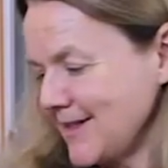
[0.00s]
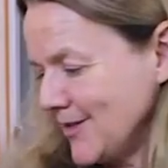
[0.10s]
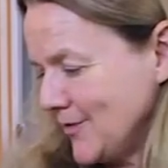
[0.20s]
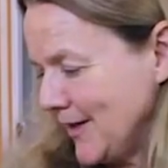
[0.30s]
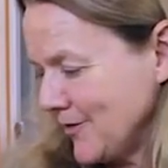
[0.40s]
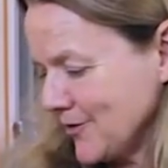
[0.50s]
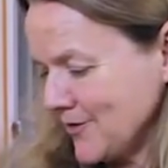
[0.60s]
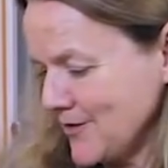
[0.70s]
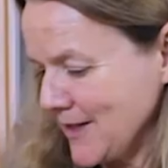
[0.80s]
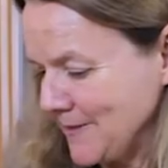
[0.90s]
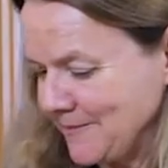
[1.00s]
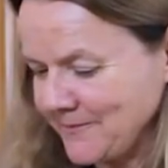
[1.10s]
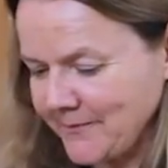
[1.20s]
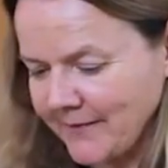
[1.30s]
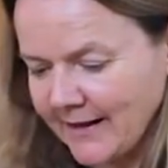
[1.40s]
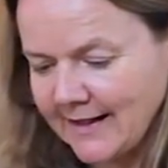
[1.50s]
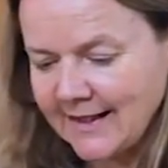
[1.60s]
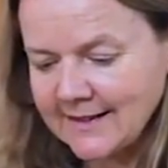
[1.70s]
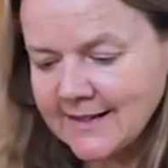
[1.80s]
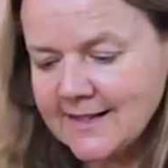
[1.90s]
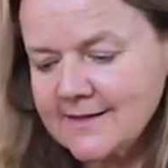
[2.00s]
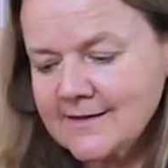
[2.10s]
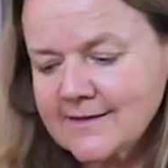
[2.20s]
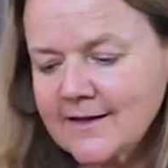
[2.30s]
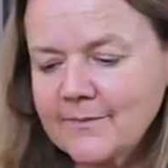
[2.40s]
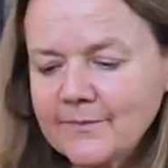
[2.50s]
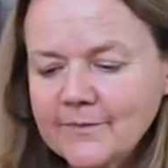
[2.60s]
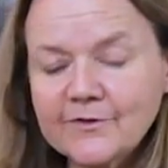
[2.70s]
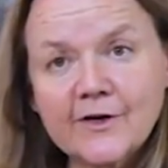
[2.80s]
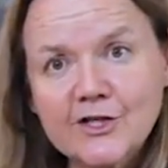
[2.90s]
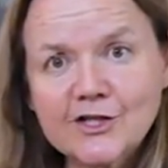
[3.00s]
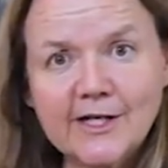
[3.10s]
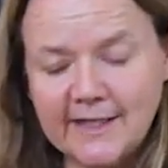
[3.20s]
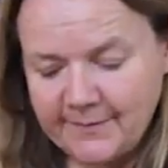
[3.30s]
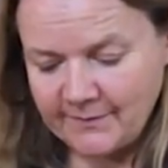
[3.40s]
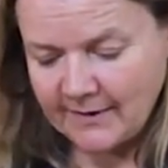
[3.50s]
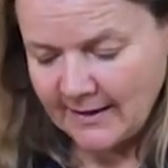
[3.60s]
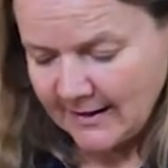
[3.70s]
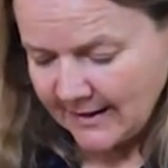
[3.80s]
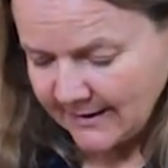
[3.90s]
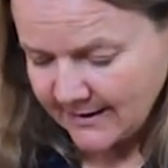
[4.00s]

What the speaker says: flavor on the skin. And then some fresh thyme. And